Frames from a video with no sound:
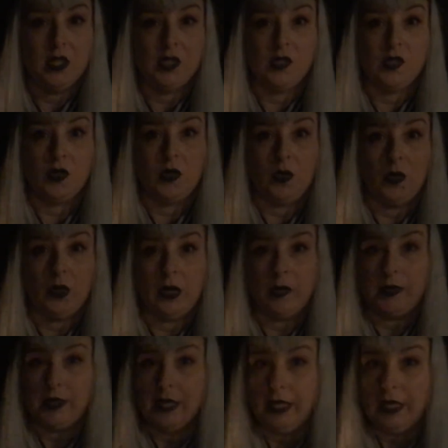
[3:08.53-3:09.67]
So I
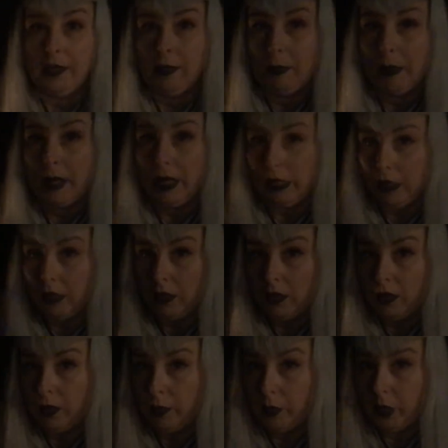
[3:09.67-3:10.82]
was hitting my
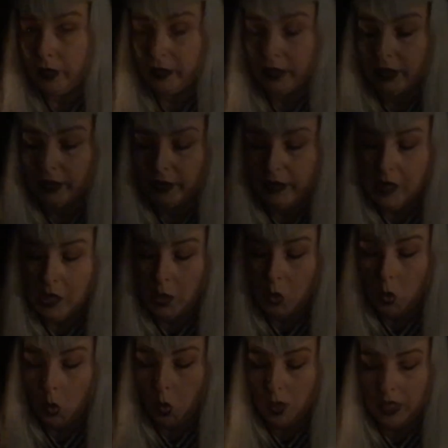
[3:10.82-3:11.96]
apothecary
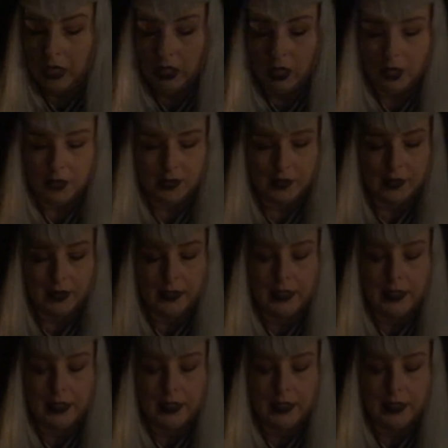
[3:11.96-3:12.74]
quite a lot.